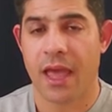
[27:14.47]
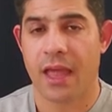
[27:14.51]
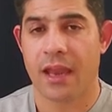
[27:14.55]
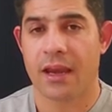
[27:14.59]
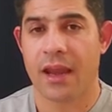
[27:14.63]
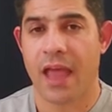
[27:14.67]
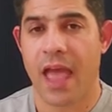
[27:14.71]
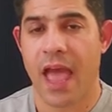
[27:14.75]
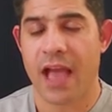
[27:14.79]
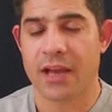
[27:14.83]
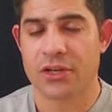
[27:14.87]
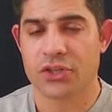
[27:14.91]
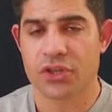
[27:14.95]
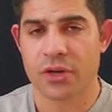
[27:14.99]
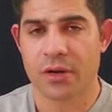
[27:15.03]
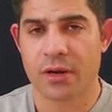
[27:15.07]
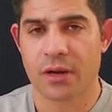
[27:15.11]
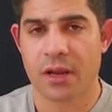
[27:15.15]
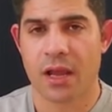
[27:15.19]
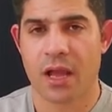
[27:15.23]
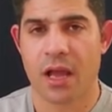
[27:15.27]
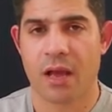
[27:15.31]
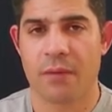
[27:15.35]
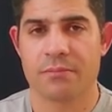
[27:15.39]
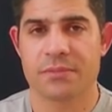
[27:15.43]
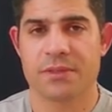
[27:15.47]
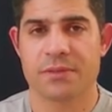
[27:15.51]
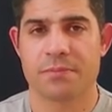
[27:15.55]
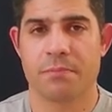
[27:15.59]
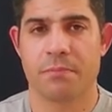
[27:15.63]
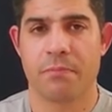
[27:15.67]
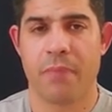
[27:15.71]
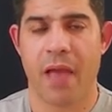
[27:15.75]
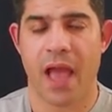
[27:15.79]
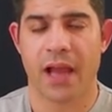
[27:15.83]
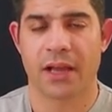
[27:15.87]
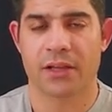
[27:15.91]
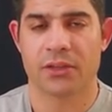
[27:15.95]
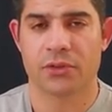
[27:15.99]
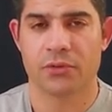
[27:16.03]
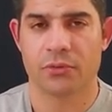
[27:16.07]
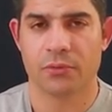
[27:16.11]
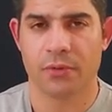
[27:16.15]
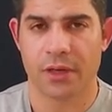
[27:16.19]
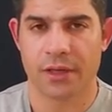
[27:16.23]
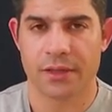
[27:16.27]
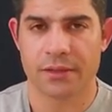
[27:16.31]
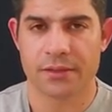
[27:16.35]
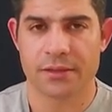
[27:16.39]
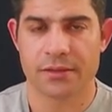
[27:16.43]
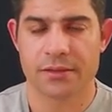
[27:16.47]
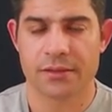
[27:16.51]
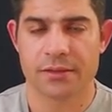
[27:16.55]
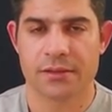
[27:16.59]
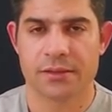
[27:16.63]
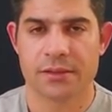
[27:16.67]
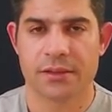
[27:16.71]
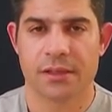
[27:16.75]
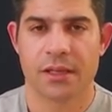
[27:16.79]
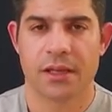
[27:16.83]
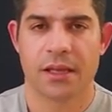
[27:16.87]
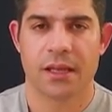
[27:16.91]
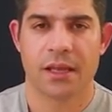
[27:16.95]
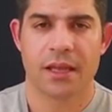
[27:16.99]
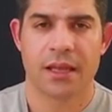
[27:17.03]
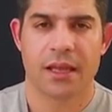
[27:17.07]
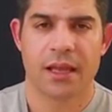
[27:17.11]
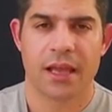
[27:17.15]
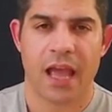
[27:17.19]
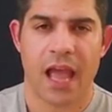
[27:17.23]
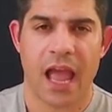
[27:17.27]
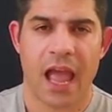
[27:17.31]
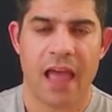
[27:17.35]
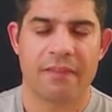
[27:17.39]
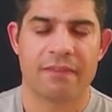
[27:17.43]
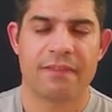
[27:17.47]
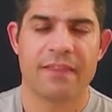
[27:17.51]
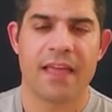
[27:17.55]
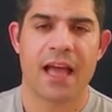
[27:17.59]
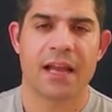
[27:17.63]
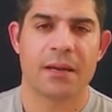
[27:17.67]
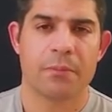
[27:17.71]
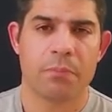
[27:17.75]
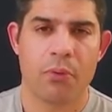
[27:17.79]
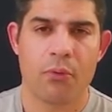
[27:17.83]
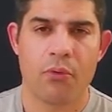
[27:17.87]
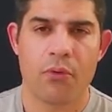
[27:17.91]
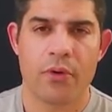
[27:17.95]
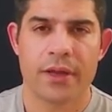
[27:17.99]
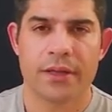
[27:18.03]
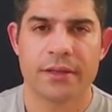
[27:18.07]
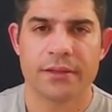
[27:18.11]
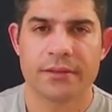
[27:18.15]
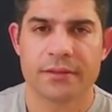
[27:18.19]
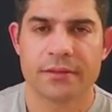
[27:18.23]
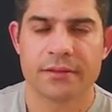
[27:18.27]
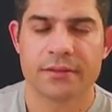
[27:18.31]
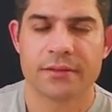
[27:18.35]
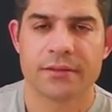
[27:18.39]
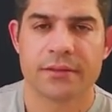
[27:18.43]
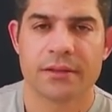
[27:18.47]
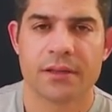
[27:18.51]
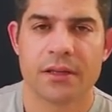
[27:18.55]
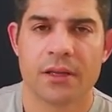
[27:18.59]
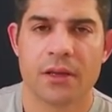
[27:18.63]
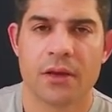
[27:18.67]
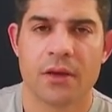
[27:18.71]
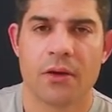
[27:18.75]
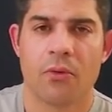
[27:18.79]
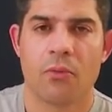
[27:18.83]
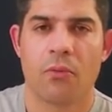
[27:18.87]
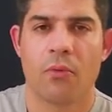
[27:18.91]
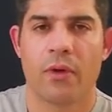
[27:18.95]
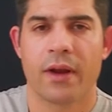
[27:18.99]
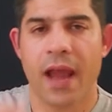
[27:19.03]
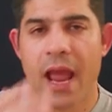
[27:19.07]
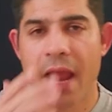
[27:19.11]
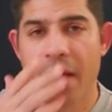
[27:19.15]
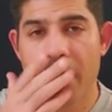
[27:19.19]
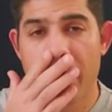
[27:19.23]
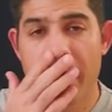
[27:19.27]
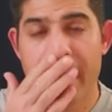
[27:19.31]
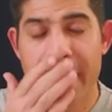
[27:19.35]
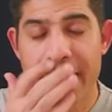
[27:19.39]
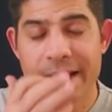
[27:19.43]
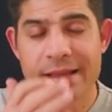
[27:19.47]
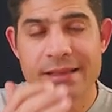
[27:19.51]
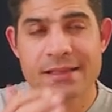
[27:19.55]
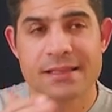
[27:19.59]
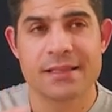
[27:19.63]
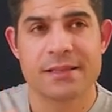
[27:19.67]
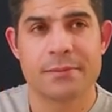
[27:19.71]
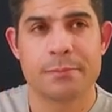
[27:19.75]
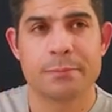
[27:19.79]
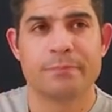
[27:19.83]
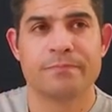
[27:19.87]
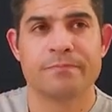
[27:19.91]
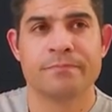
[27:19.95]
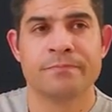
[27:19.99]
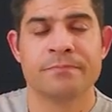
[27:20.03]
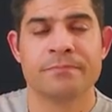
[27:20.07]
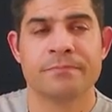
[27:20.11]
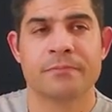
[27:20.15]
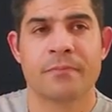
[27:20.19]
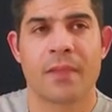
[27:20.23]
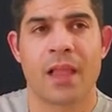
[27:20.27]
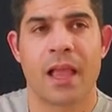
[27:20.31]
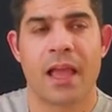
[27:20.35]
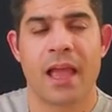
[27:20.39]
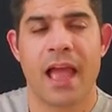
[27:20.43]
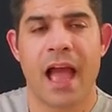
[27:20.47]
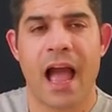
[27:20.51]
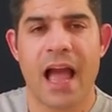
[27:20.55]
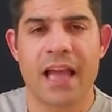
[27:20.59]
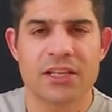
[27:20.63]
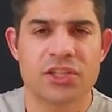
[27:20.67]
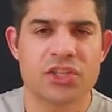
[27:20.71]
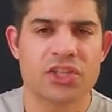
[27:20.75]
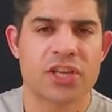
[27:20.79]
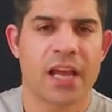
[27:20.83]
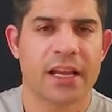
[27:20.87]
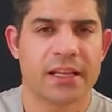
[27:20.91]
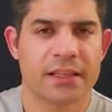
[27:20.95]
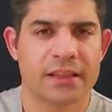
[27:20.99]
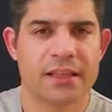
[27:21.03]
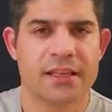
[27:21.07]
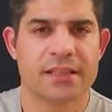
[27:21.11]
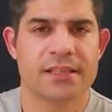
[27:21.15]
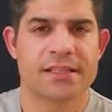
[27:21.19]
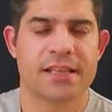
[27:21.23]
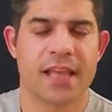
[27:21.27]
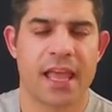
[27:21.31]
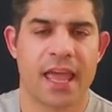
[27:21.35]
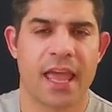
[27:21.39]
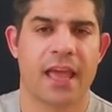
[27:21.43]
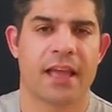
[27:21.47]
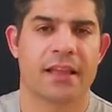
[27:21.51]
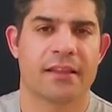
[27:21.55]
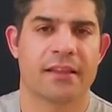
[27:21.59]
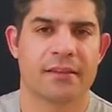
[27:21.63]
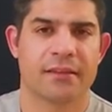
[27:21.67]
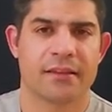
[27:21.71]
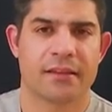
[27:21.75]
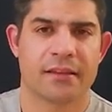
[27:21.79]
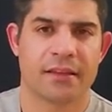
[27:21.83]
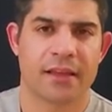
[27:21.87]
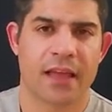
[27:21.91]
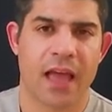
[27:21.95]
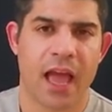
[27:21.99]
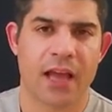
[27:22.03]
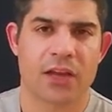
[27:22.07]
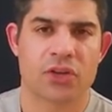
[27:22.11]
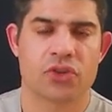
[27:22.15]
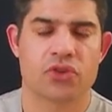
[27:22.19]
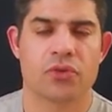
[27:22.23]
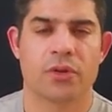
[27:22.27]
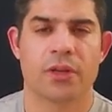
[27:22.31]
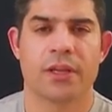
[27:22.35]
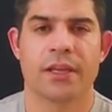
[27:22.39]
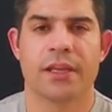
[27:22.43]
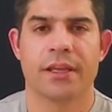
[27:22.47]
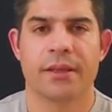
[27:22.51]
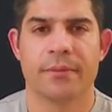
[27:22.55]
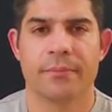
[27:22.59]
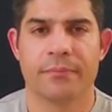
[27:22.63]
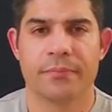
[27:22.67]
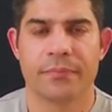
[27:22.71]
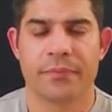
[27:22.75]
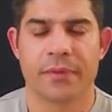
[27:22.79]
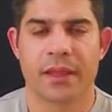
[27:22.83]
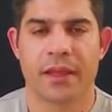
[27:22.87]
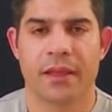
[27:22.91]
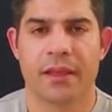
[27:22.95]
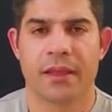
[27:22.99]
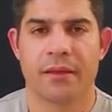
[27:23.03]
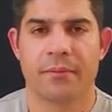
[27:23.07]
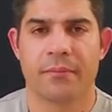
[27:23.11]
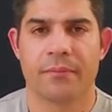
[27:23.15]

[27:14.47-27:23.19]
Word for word: and action comes back to us. At that point, when I raised, I checked this hand actually